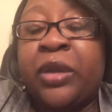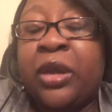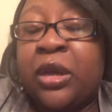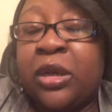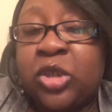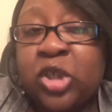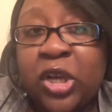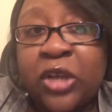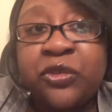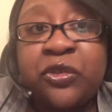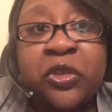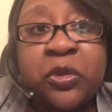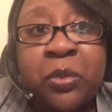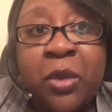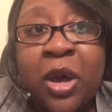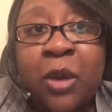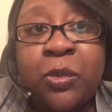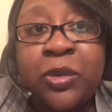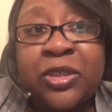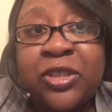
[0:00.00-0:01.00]
Chelsea's
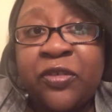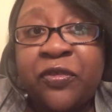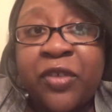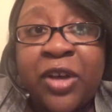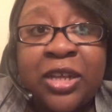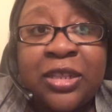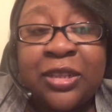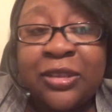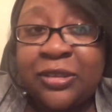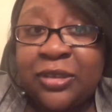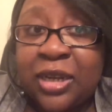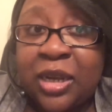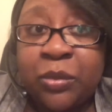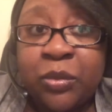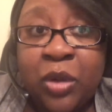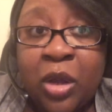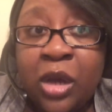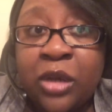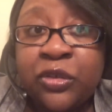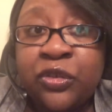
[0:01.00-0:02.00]
mom wants to file this damn
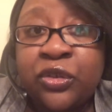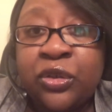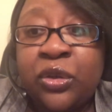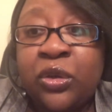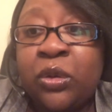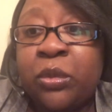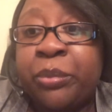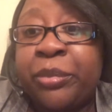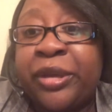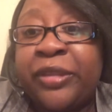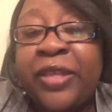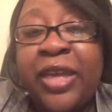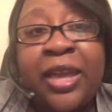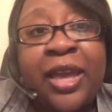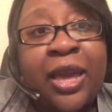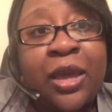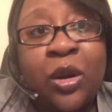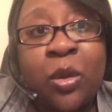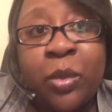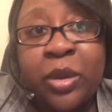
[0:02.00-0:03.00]
lawsuit, but they ain't
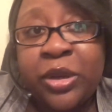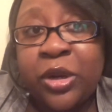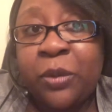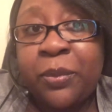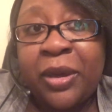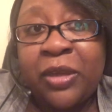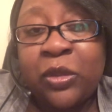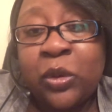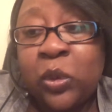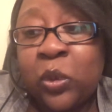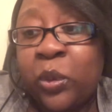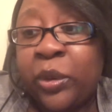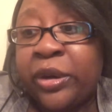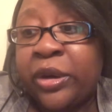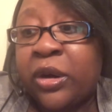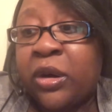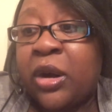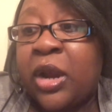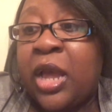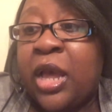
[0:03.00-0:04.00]
got no money to pay the
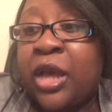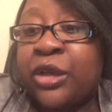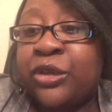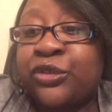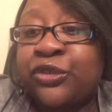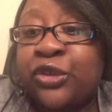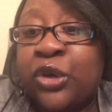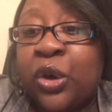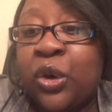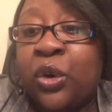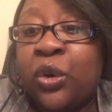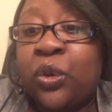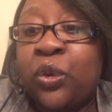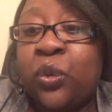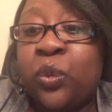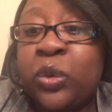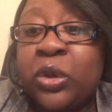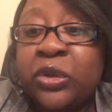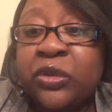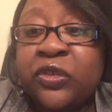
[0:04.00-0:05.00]
lawyer. So
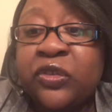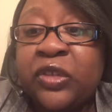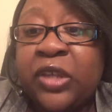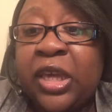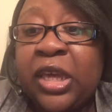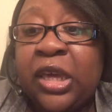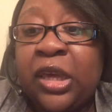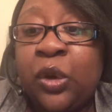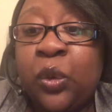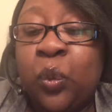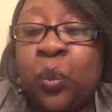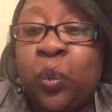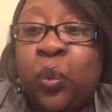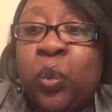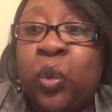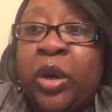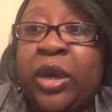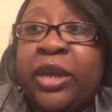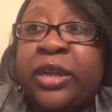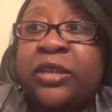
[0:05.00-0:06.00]
we'll see
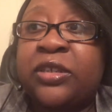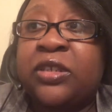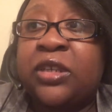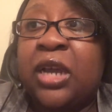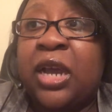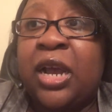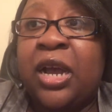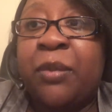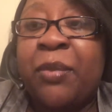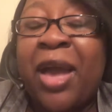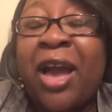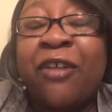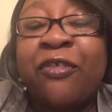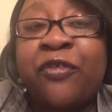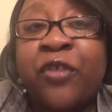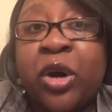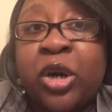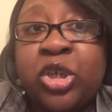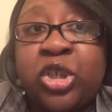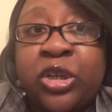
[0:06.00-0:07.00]
what, how
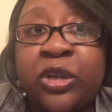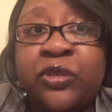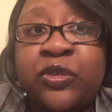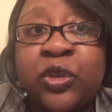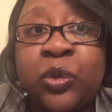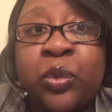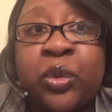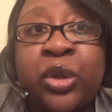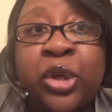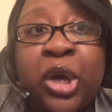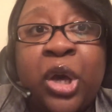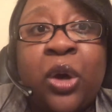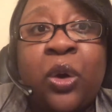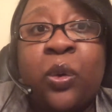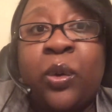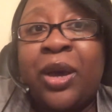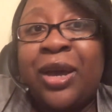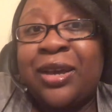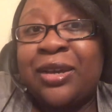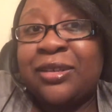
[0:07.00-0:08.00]
far Chelsea will
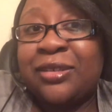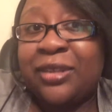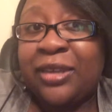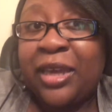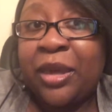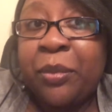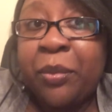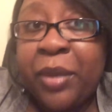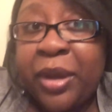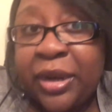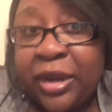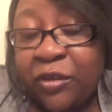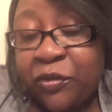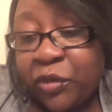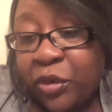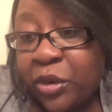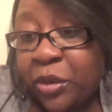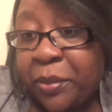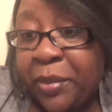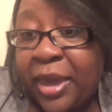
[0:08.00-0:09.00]
go to get money
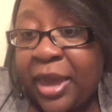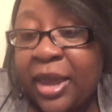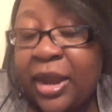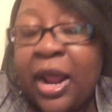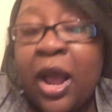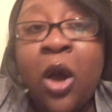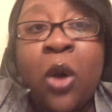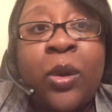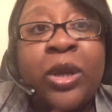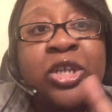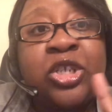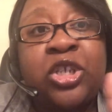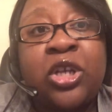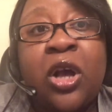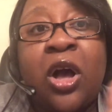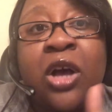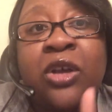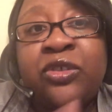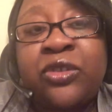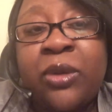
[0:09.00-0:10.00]
for her man. Oh, and she
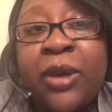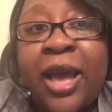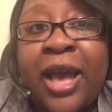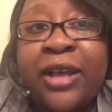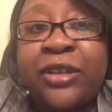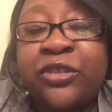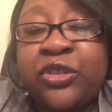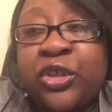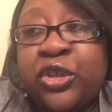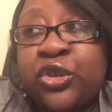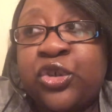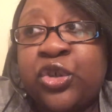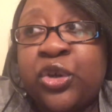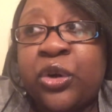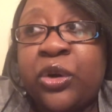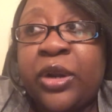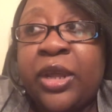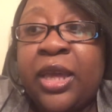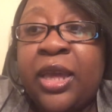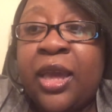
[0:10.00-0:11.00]
also asked the
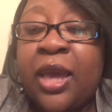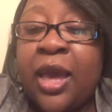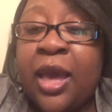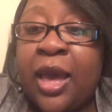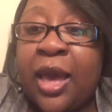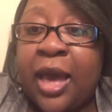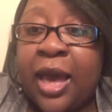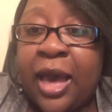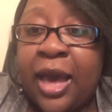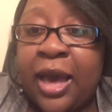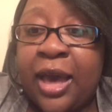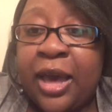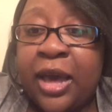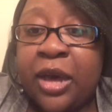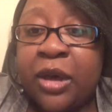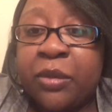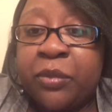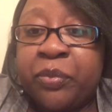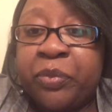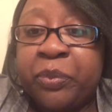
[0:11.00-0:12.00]
attorney,
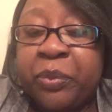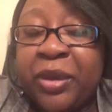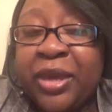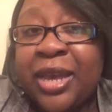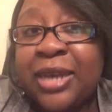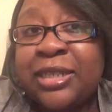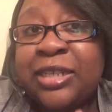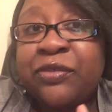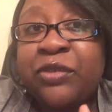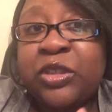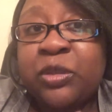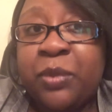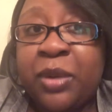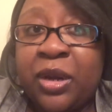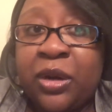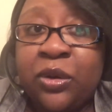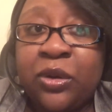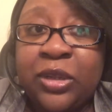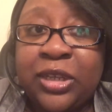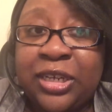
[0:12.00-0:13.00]
because of his
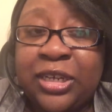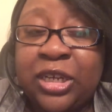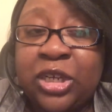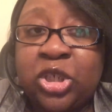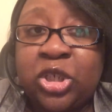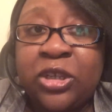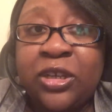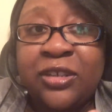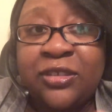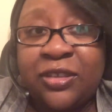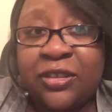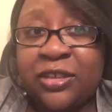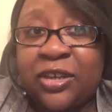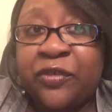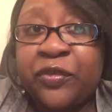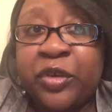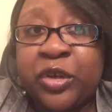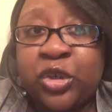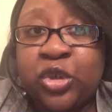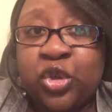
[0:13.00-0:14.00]
medical condition, because he
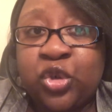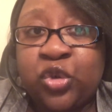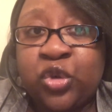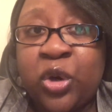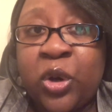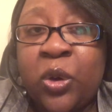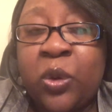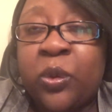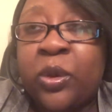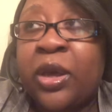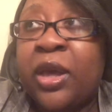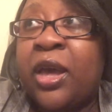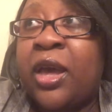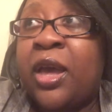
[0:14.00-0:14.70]
suffered a stroke,